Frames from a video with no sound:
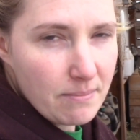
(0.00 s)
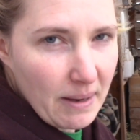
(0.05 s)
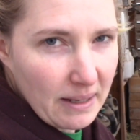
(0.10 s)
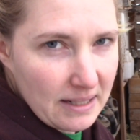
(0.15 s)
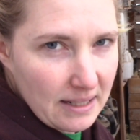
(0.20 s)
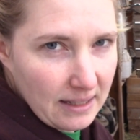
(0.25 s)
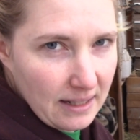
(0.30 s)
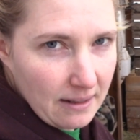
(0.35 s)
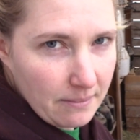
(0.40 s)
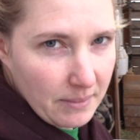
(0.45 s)
my
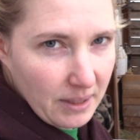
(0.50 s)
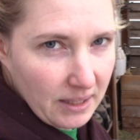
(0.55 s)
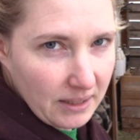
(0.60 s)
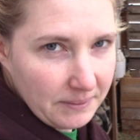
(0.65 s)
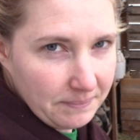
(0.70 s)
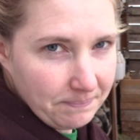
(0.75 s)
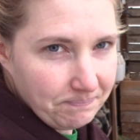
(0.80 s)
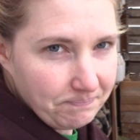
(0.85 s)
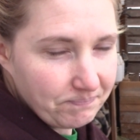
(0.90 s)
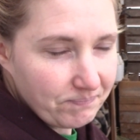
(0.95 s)
dilemma.
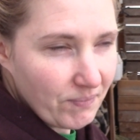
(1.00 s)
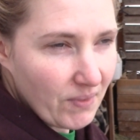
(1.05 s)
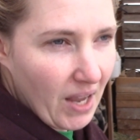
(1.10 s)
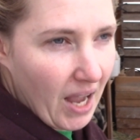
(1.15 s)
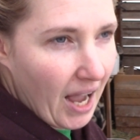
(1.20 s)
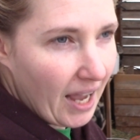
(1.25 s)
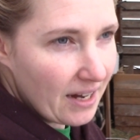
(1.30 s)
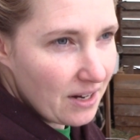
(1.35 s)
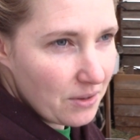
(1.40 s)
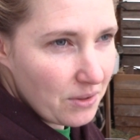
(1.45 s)

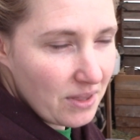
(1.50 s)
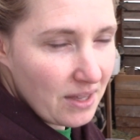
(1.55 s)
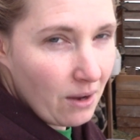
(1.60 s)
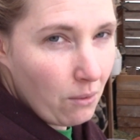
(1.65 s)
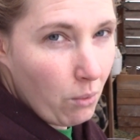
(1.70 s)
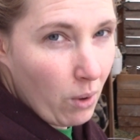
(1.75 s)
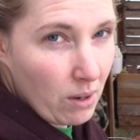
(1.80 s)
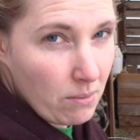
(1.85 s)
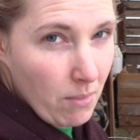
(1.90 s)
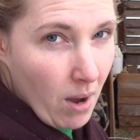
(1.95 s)
I don't
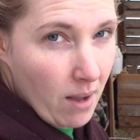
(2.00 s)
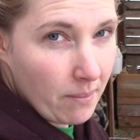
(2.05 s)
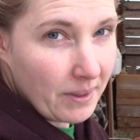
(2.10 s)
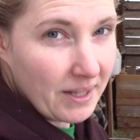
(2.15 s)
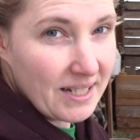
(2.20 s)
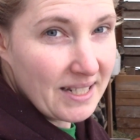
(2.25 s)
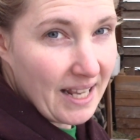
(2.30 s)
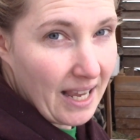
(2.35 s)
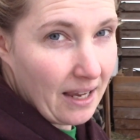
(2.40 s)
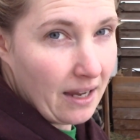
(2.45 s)
think one mom
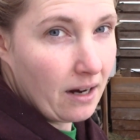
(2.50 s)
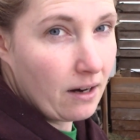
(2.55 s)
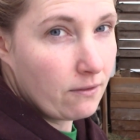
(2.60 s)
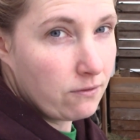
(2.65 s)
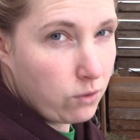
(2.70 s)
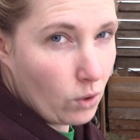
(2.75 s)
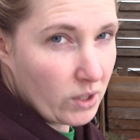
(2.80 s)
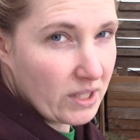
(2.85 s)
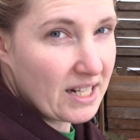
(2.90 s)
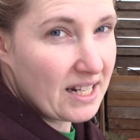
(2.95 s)
can take care of
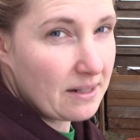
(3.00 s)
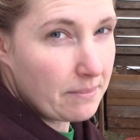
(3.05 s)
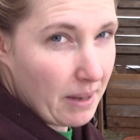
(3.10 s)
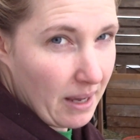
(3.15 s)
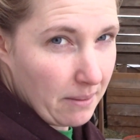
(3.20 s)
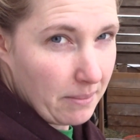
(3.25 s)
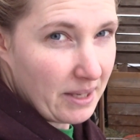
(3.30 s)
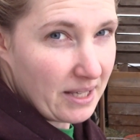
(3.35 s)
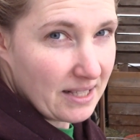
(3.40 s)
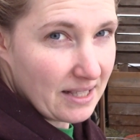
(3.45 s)
14
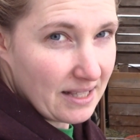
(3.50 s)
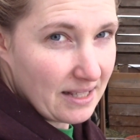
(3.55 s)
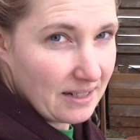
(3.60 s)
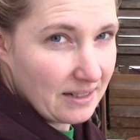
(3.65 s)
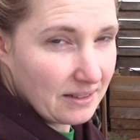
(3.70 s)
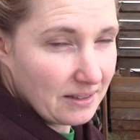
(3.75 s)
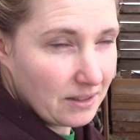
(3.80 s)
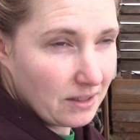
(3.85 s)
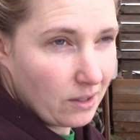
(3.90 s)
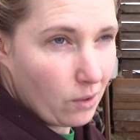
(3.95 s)
babies
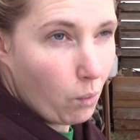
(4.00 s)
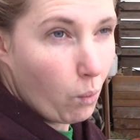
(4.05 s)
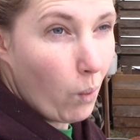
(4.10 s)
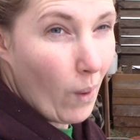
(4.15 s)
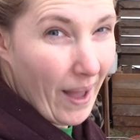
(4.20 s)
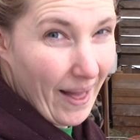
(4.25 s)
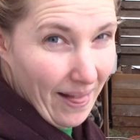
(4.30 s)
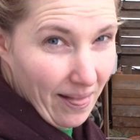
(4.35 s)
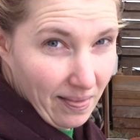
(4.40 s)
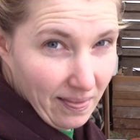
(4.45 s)

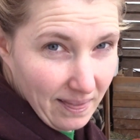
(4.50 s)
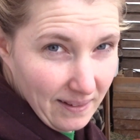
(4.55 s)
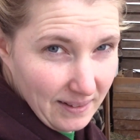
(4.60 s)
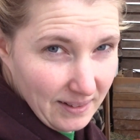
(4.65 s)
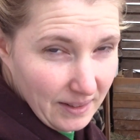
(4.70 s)
well.